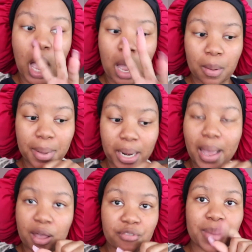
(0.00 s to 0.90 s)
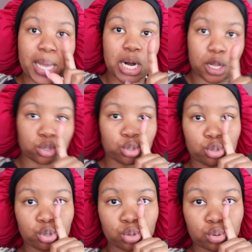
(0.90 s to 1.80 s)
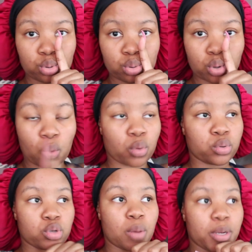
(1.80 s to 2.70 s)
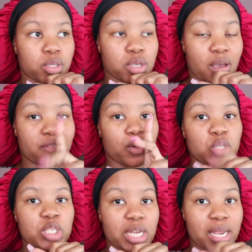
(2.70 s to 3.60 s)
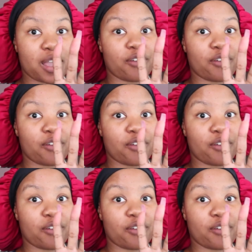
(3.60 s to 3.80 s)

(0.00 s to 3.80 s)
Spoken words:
I'm about to have my lunch. We're also about to have load shedding. Yeah,